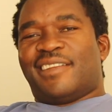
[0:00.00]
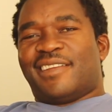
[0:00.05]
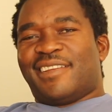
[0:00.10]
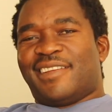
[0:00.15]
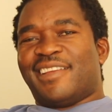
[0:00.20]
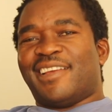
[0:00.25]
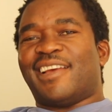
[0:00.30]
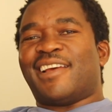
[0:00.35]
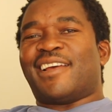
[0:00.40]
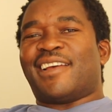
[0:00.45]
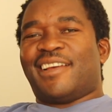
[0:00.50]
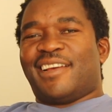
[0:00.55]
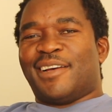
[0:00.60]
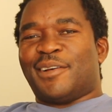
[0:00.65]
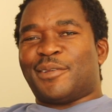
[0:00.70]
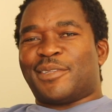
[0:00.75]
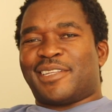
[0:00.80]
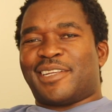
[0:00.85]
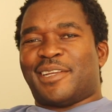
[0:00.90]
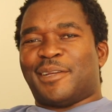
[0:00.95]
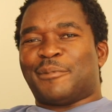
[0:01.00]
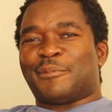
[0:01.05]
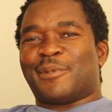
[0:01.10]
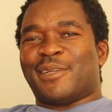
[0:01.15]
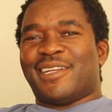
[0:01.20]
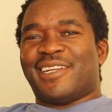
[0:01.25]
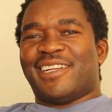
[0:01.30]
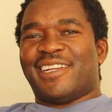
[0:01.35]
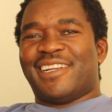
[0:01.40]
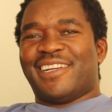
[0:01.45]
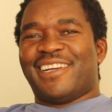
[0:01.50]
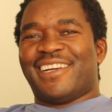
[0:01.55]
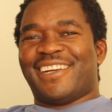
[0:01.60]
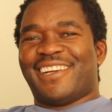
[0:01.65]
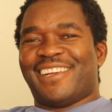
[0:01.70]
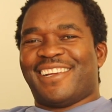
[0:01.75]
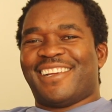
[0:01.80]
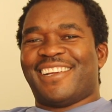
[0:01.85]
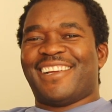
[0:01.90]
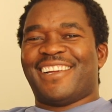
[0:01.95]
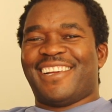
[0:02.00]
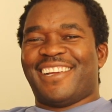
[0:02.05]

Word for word: Yeah. How did that happen?